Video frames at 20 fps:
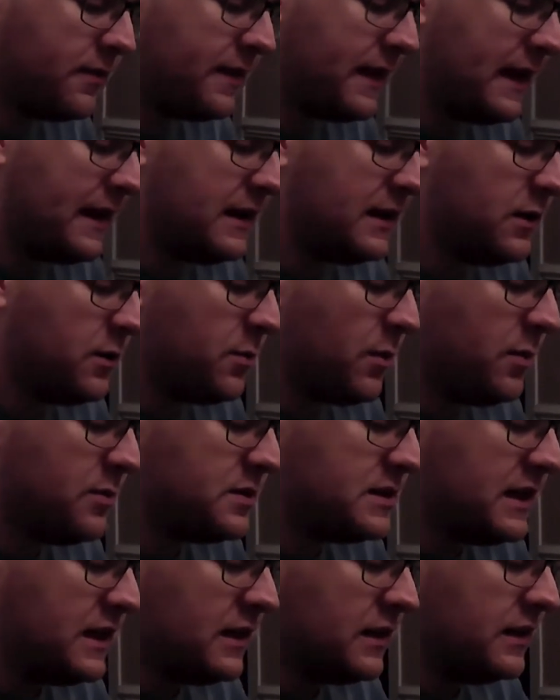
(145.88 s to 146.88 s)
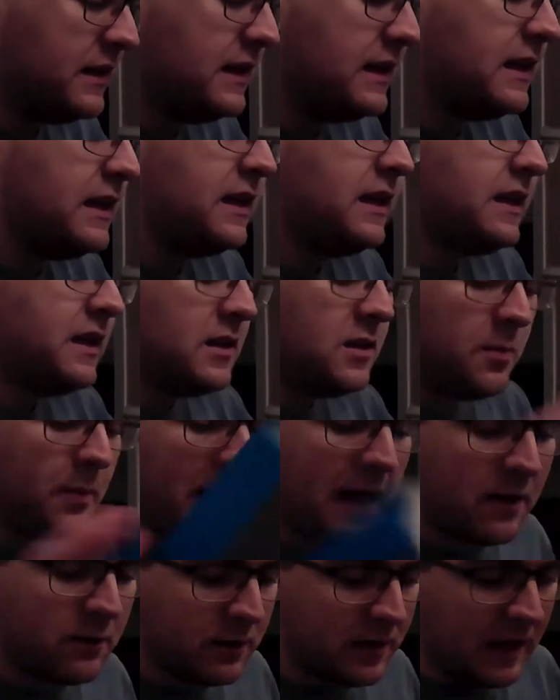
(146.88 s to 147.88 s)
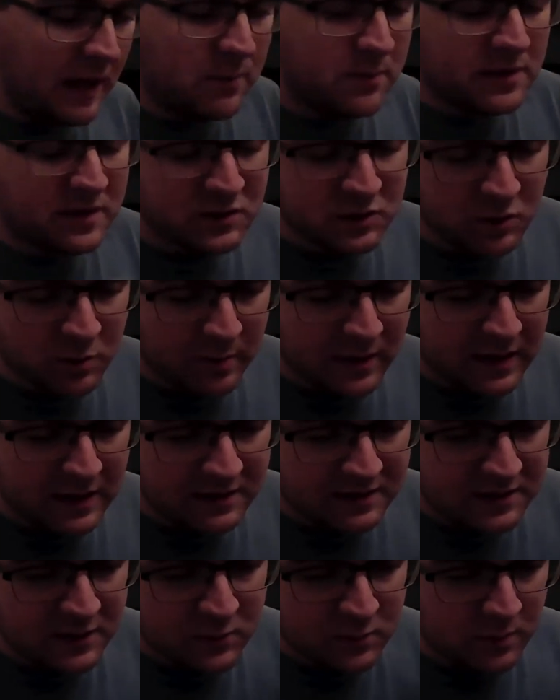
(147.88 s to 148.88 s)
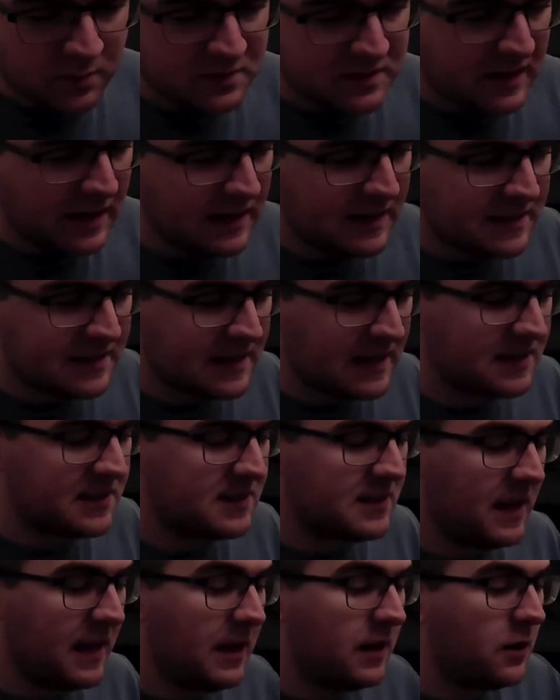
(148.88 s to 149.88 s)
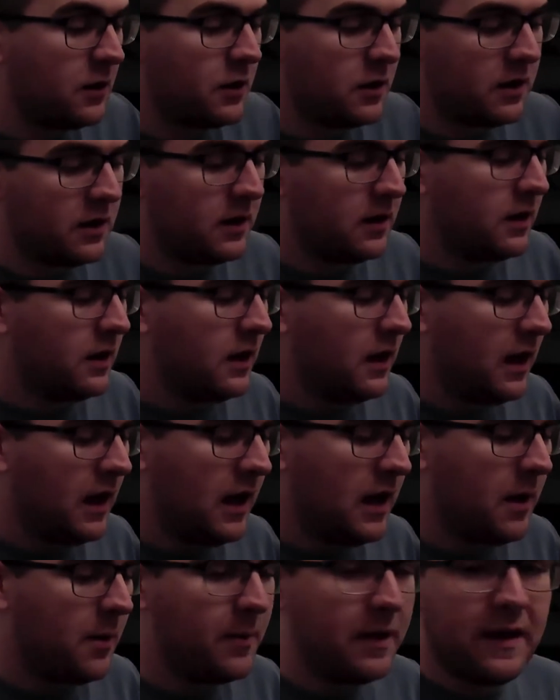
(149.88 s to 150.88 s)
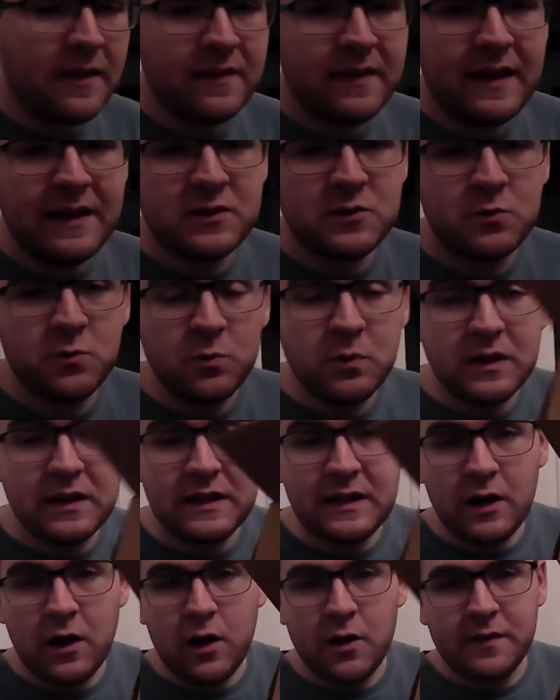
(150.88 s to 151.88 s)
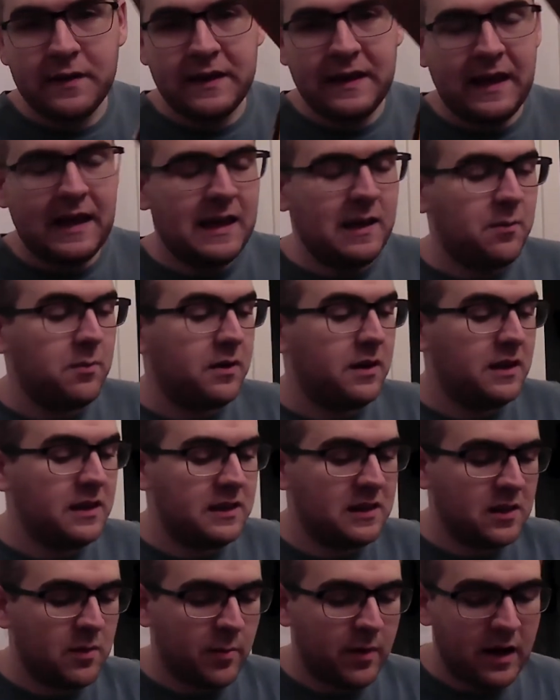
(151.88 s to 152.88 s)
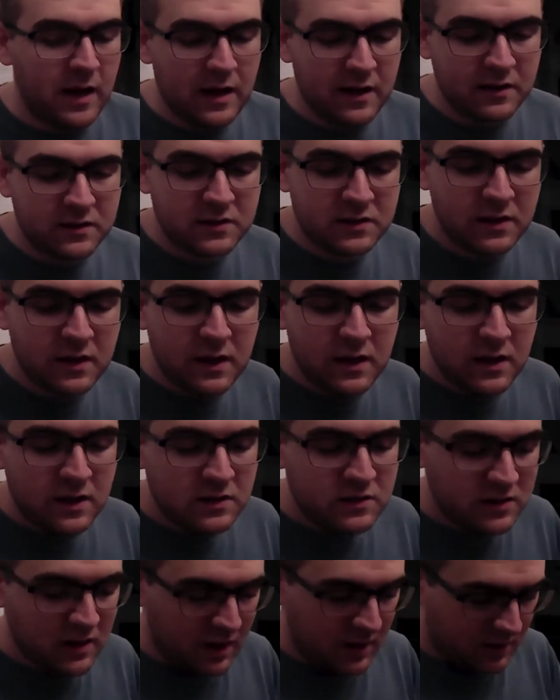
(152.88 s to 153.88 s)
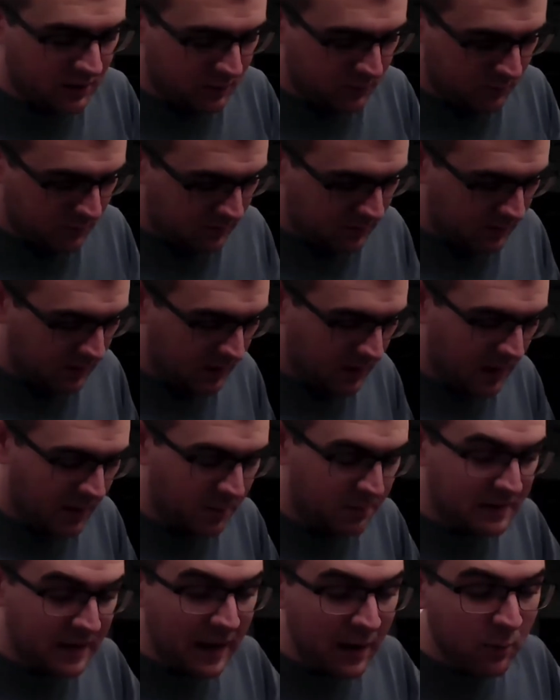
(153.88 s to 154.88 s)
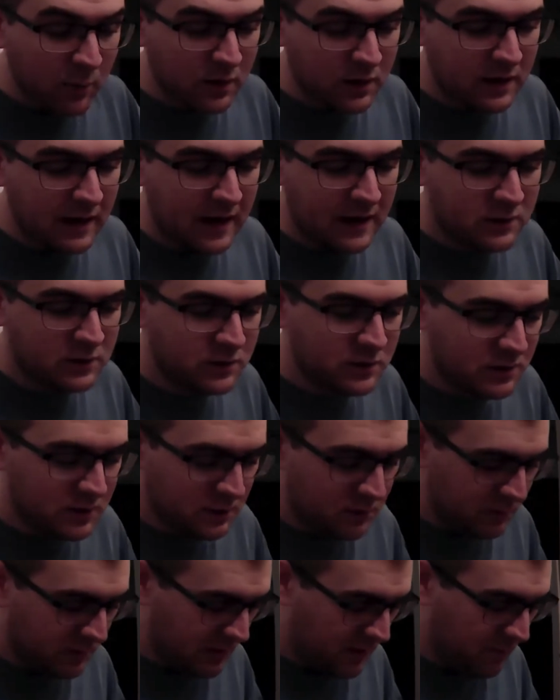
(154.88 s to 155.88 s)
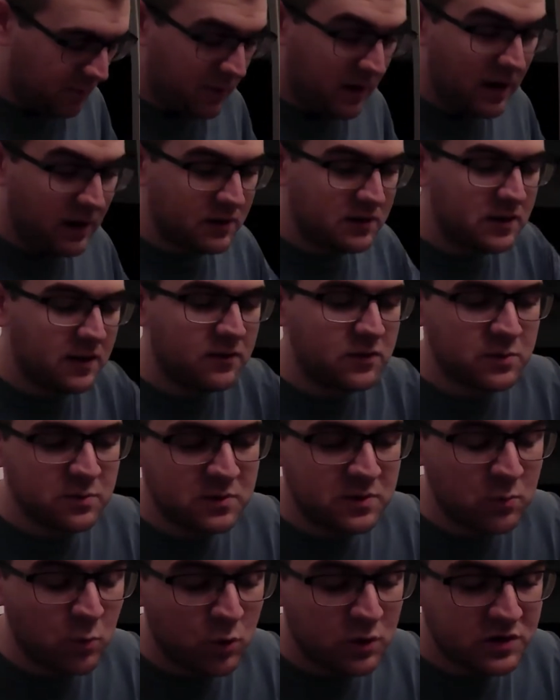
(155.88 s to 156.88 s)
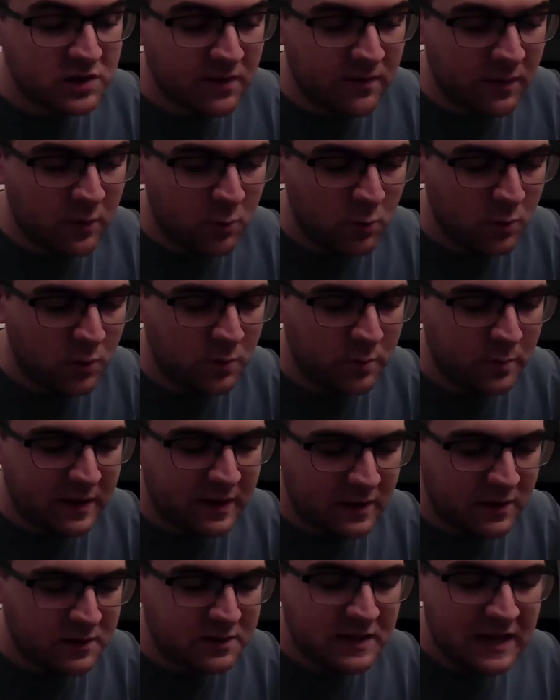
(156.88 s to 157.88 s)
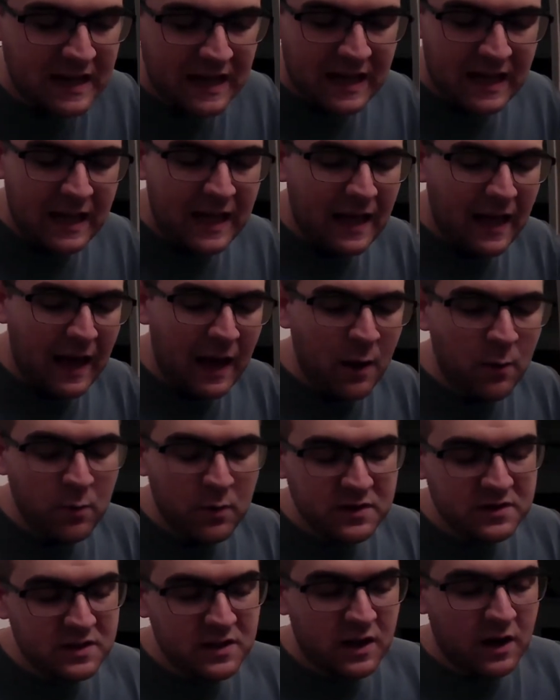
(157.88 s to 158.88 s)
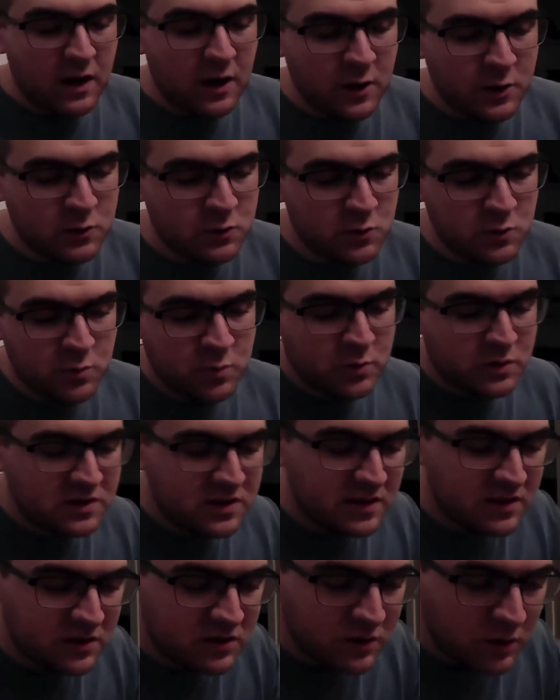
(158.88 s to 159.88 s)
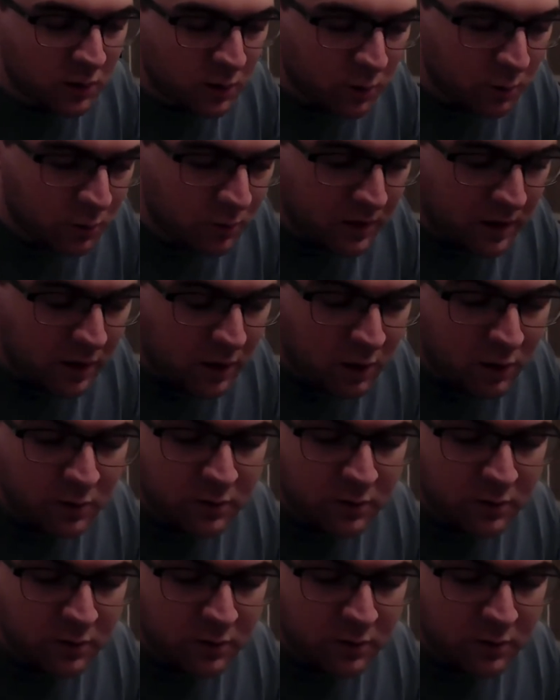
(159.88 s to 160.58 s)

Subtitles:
here momentarily. The battery came in this little box. That's what I was saying. It's not standard. And that's really all that came in the box. So now we're going to actually do an unboxing of some more stuff I ordered, because I wasn't 100% sold on